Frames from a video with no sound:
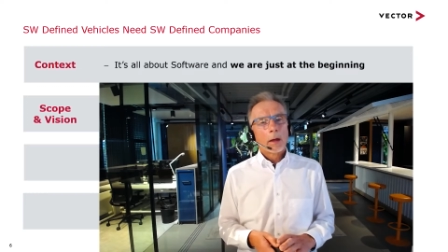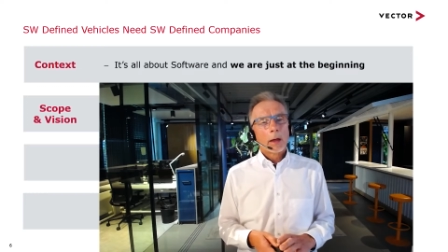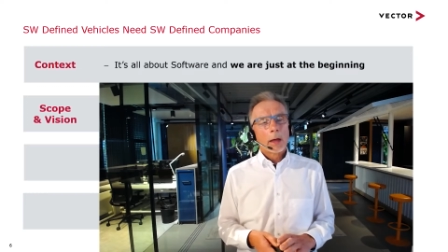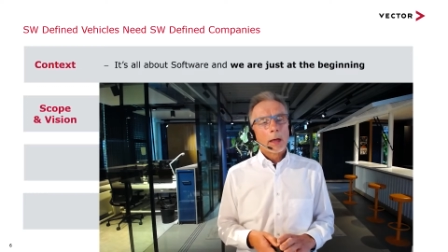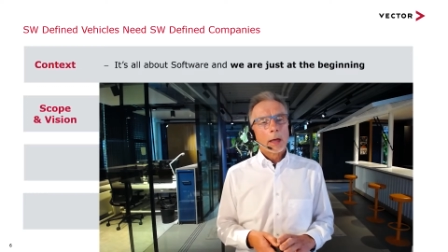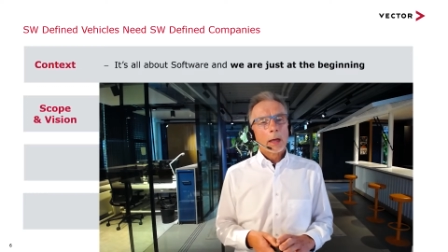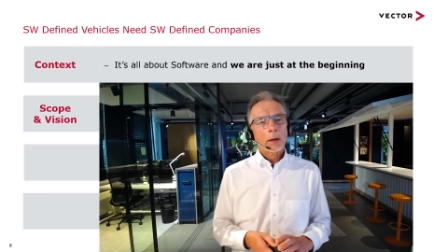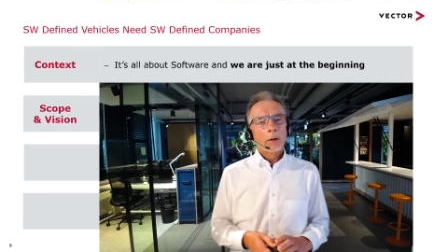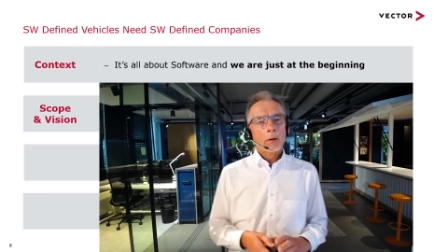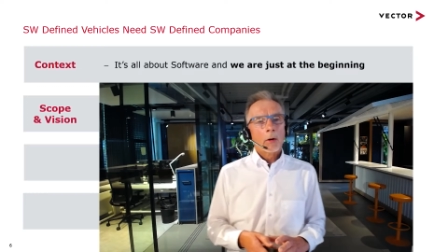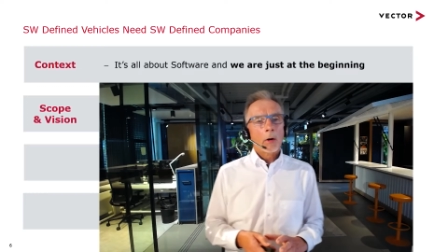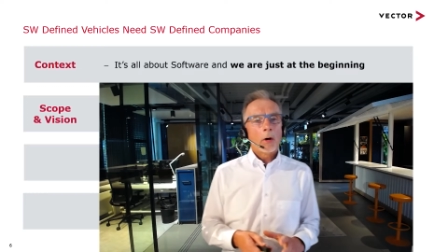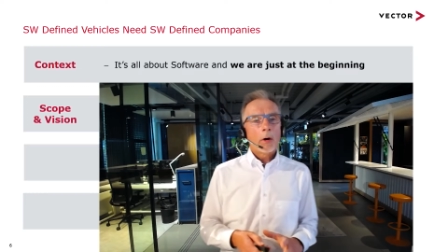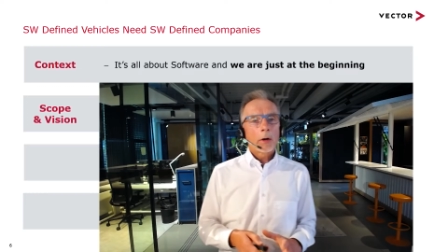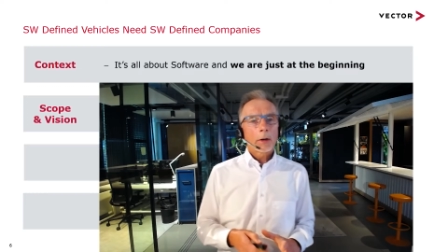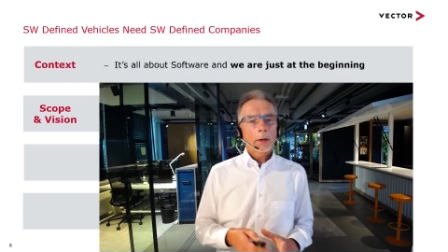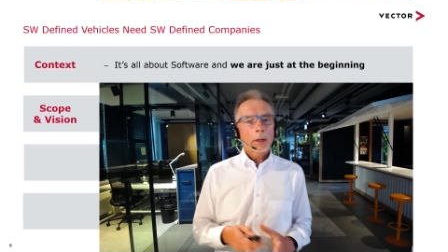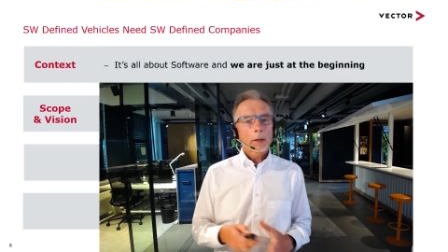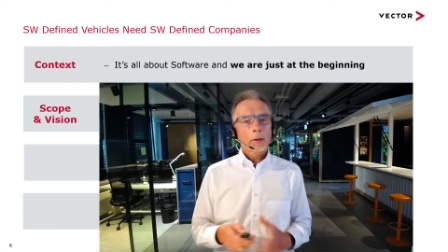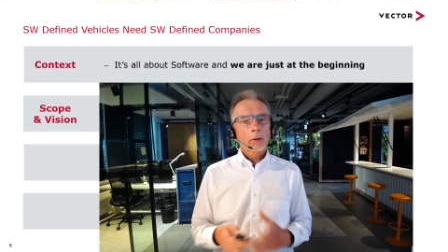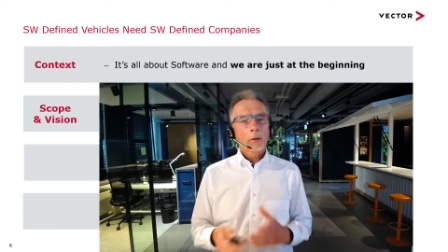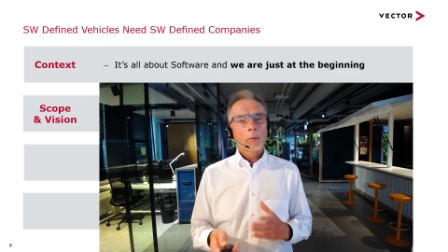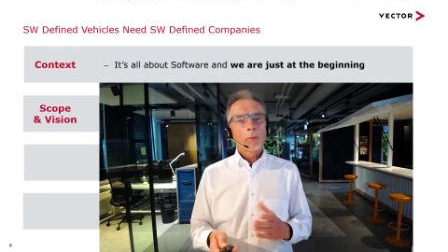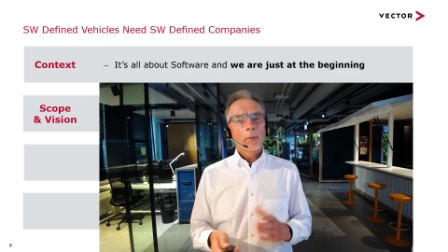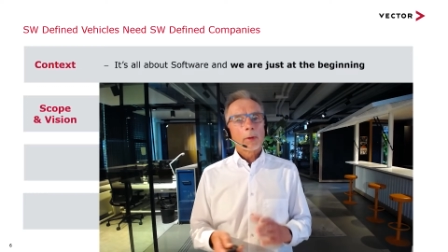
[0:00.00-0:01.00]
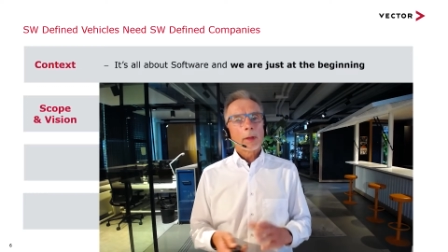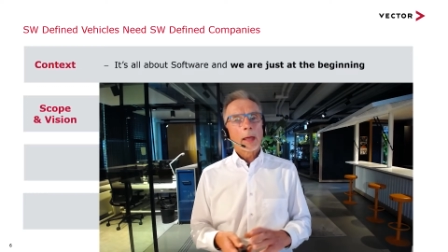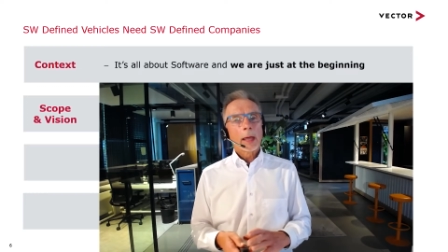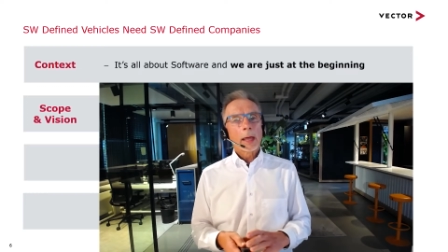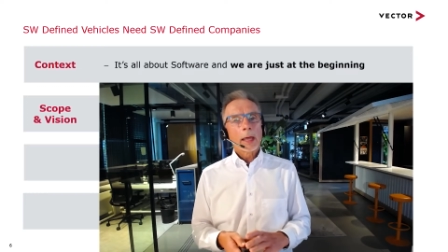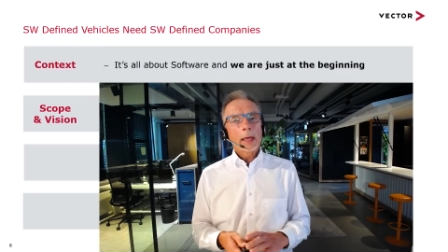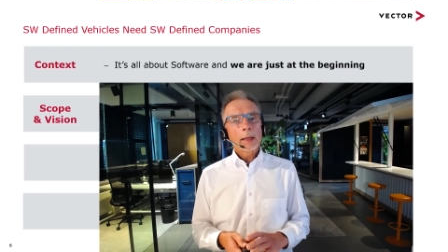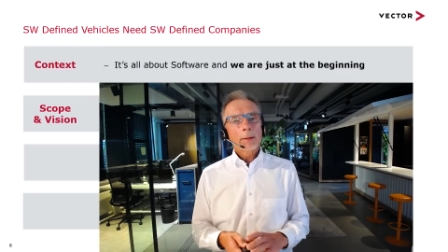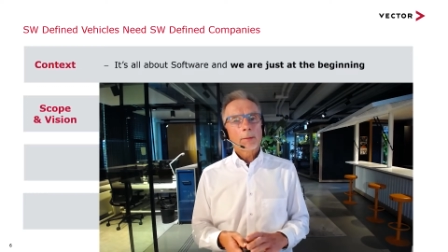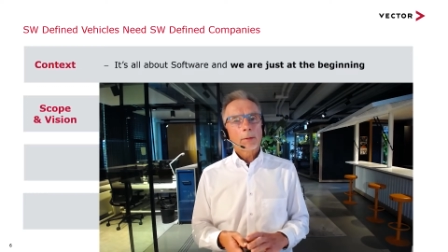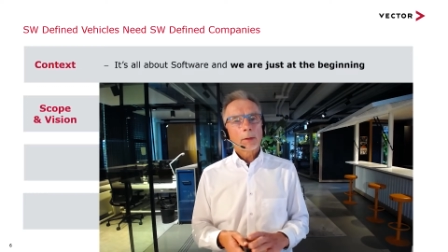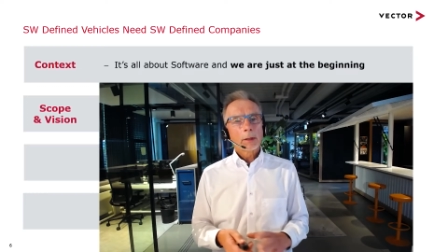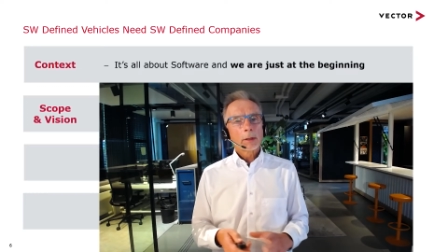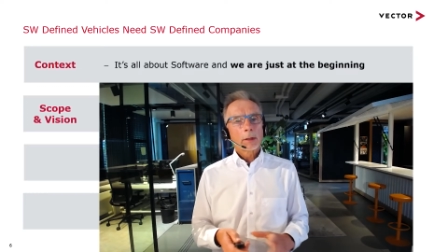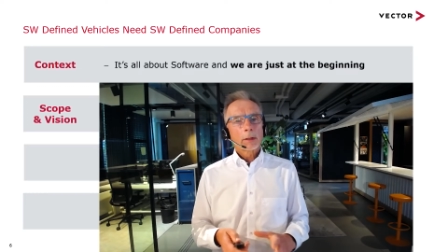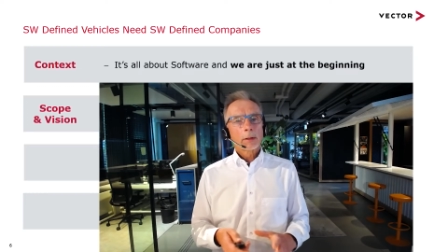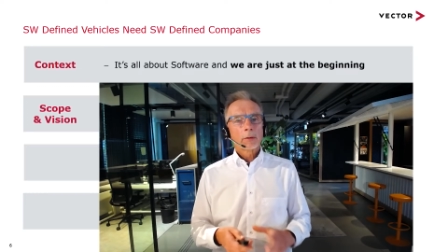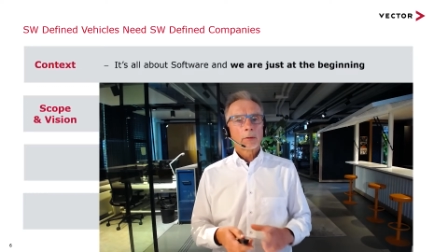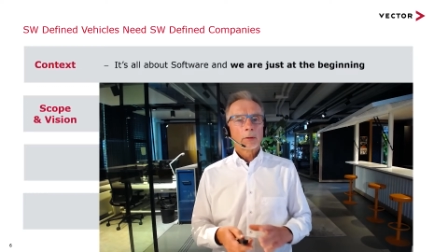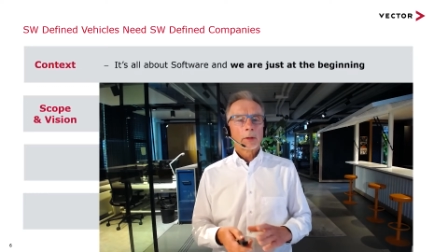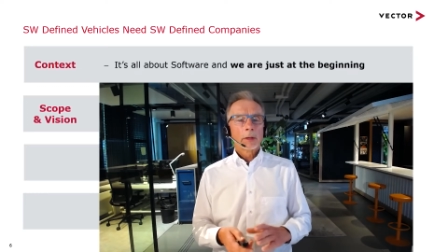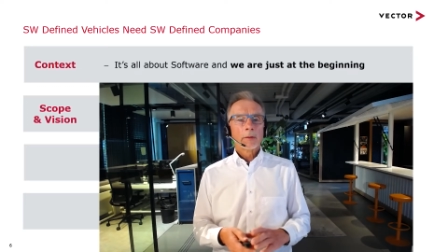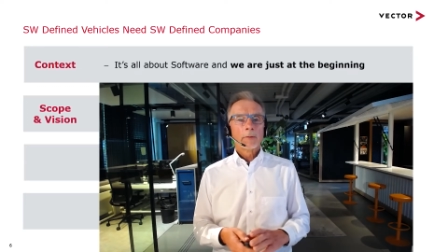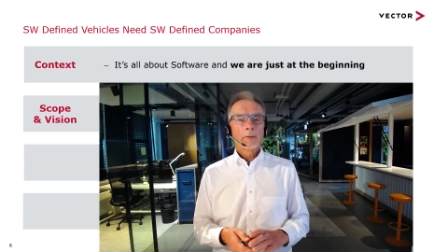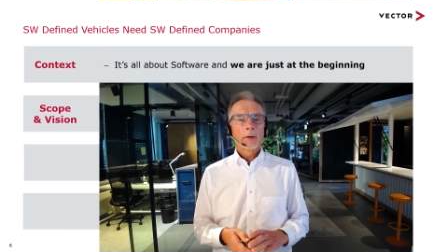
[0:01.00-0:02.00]
In order to be able
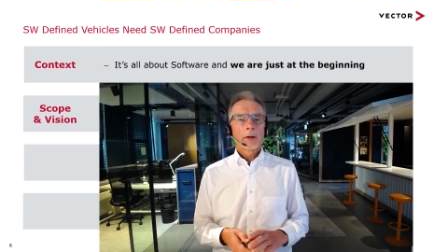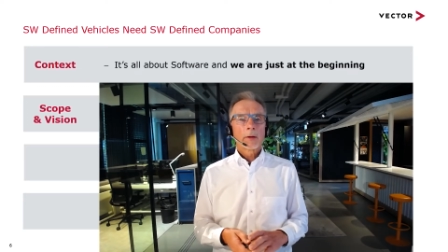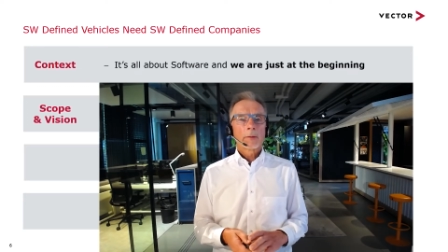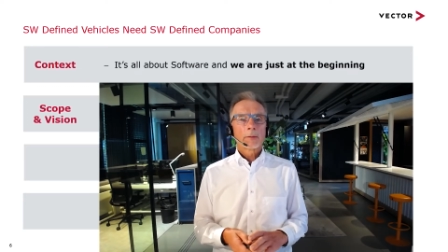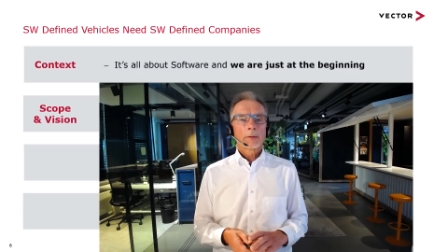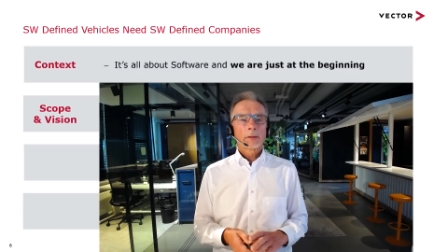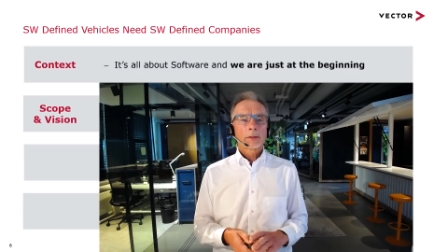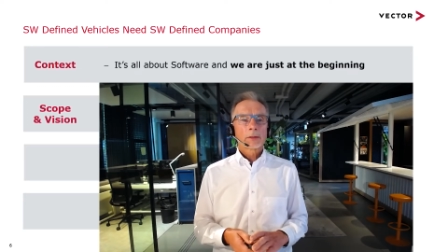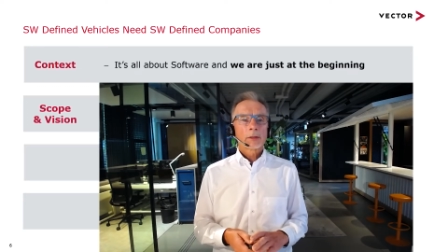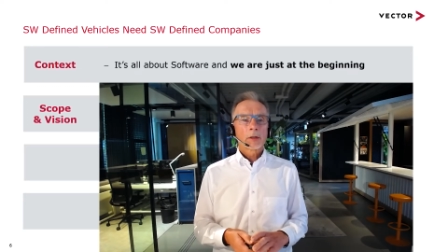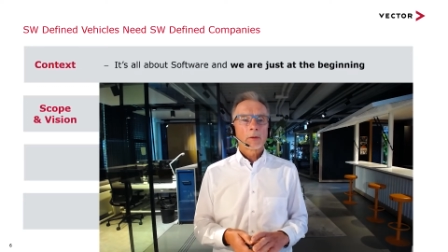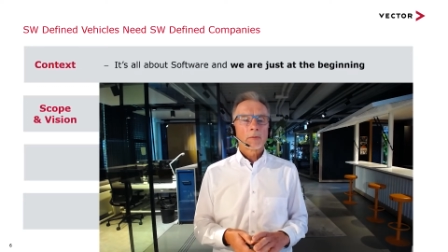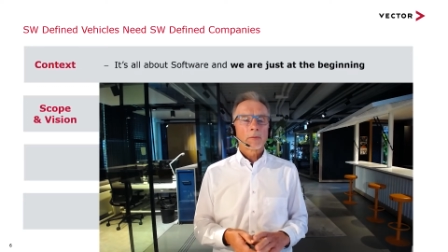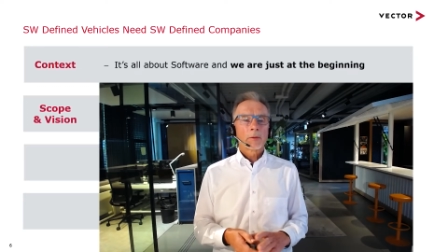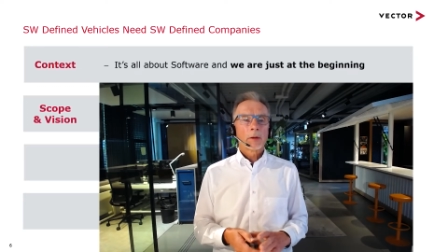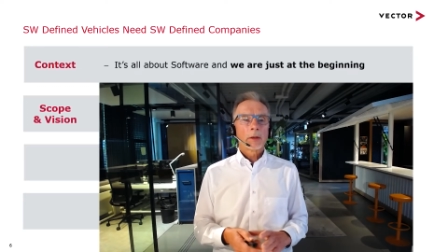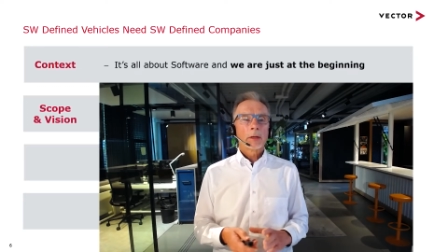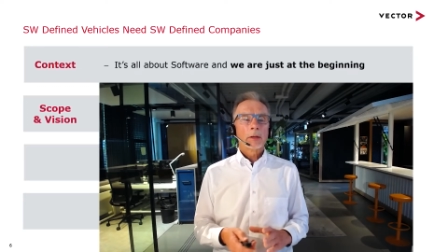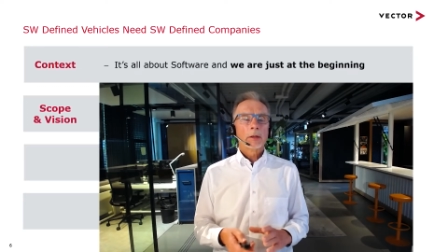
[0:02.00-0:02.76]
to develop the software,